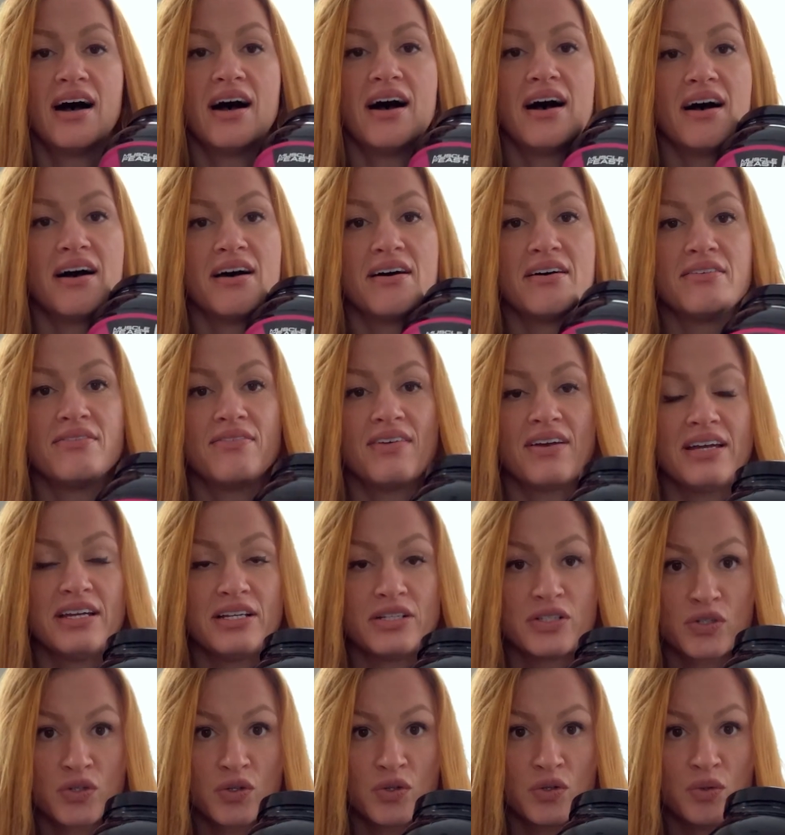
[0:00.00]
of a
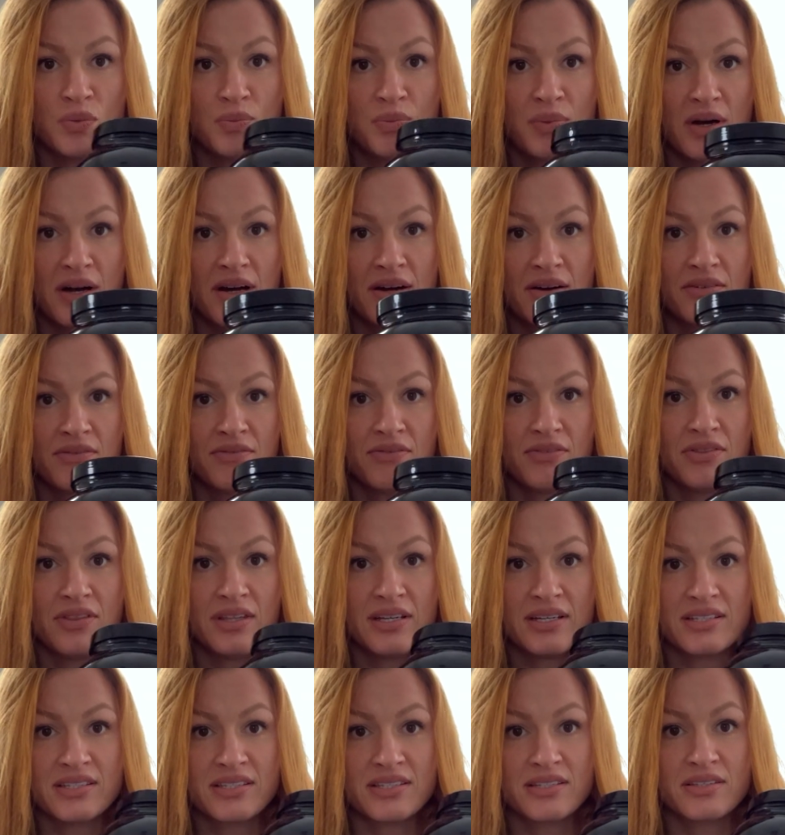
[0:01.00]
scoop of
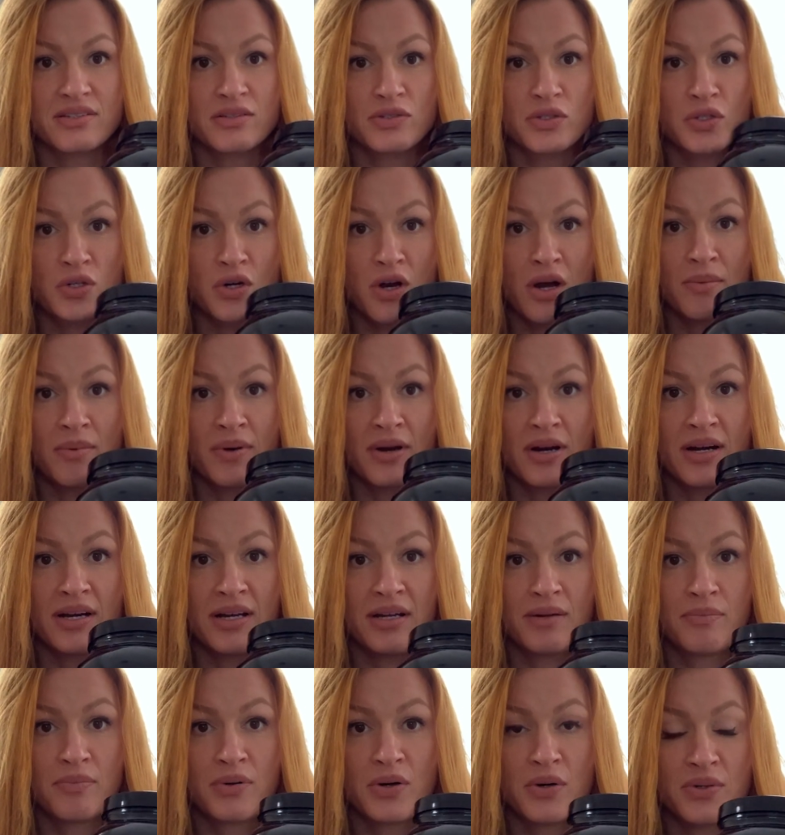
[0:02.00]
this strawberry
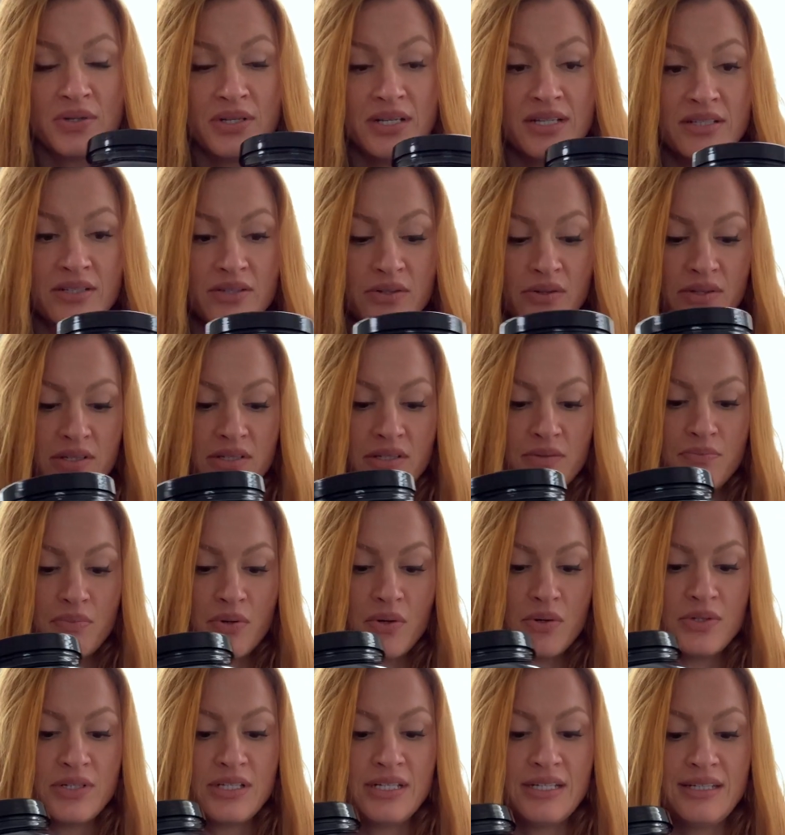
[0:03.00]
protein. So this
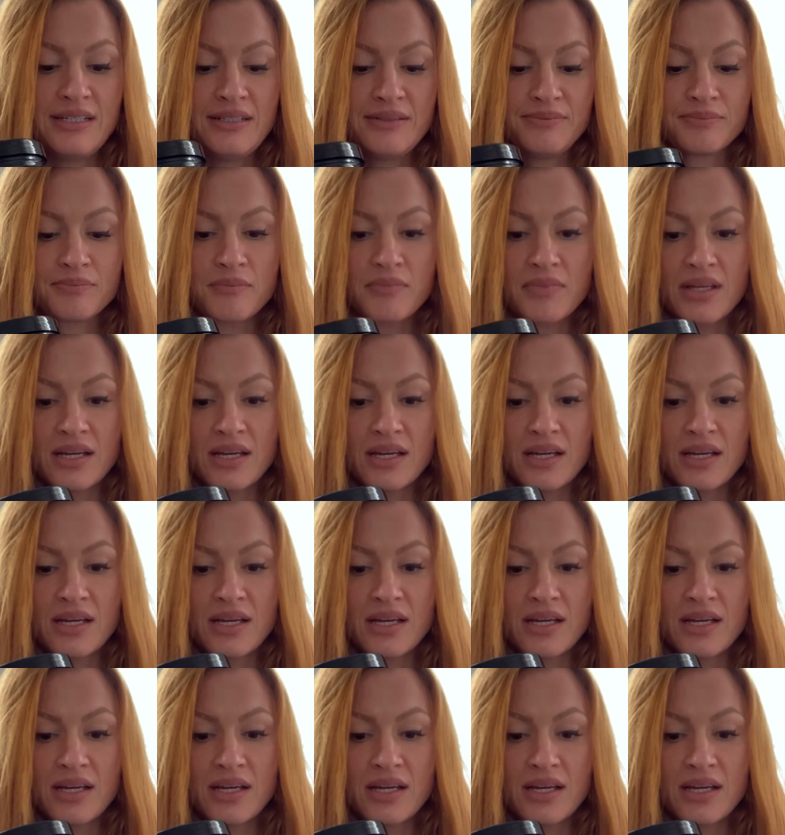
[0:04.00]
protein